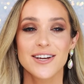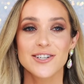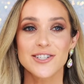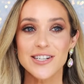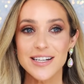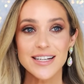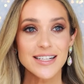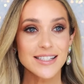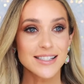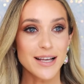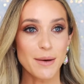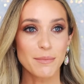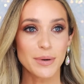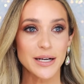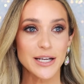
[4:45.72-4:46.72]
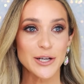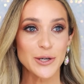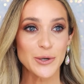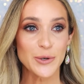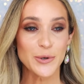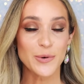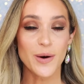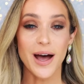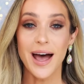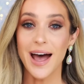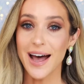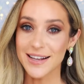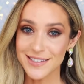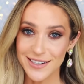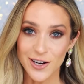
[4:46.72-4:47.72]
she is somebody who
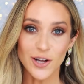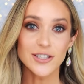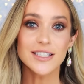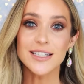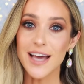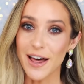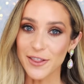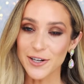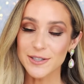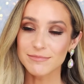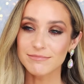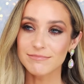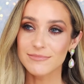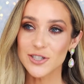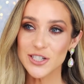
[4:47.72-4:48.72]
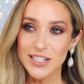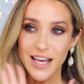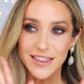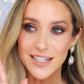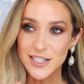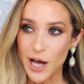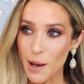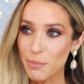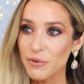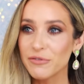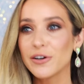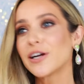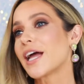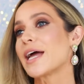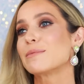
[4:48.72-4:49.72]
has it all together. She's at the top of
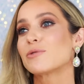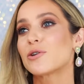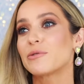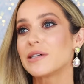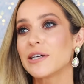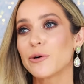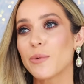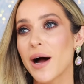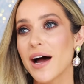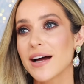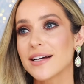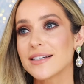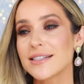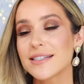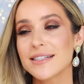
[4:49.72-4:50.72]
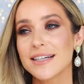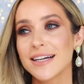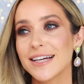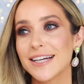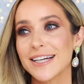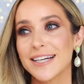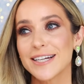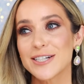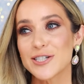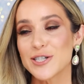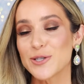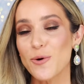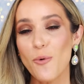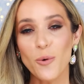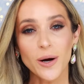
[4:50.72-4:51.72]
her game career-wise.
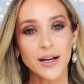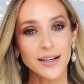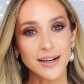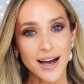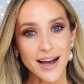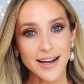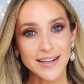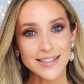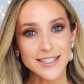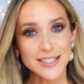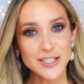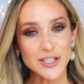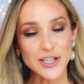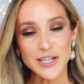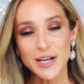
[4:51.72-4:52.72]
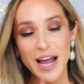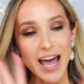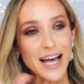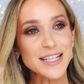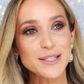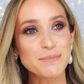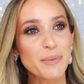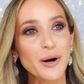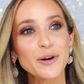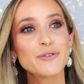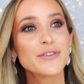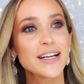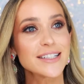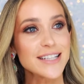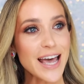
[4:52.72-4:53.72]
She's organized. She has
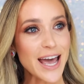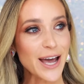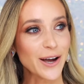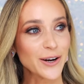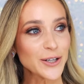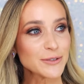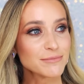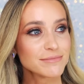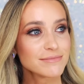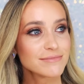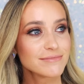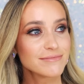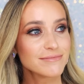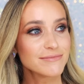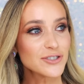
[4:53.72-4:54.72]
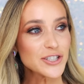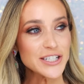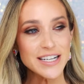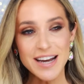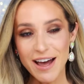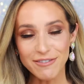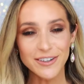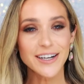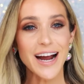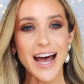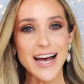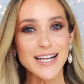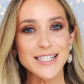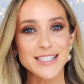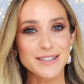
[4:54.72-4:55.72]
perfect hair. She never
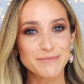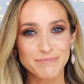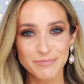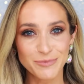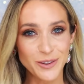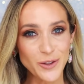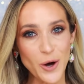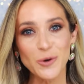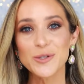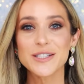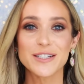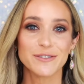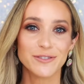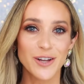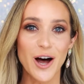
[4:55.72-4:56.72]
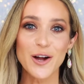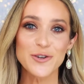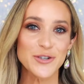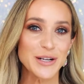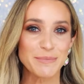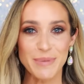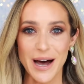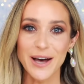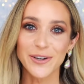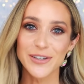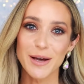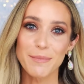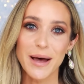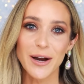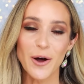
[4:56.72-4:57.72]
has loads of laundry
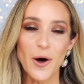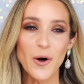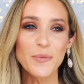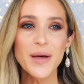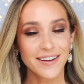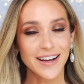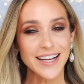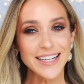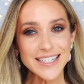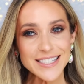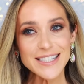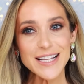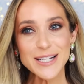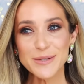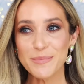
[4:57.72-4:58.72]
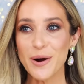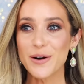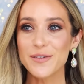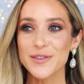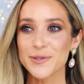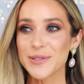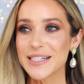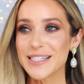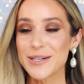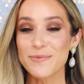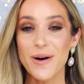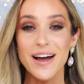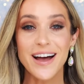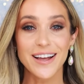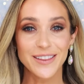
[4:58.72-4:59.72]
piled up at home. I guess that's part of the reason
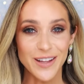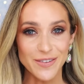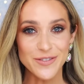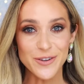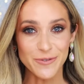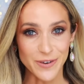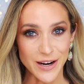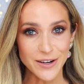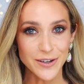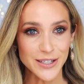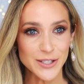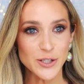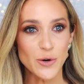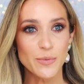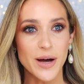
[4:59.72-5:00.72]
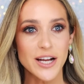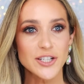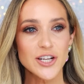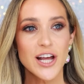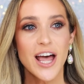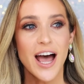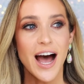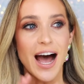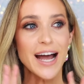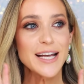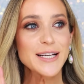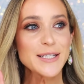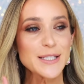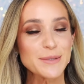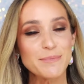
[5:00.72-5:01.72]
why I love the fragrance so much. I
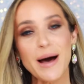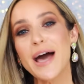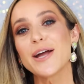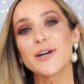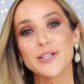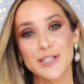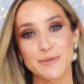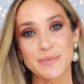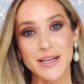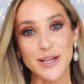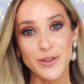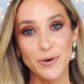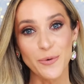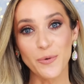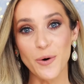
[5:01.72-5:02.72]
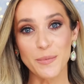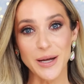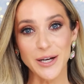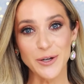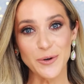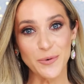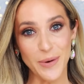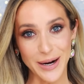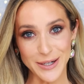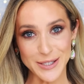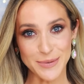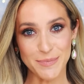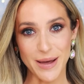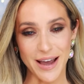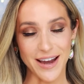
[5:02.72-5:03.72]
aspire to be the woman who
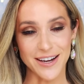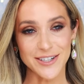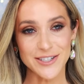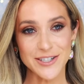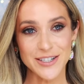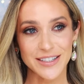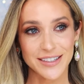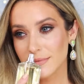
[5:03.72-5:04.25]
wears beige.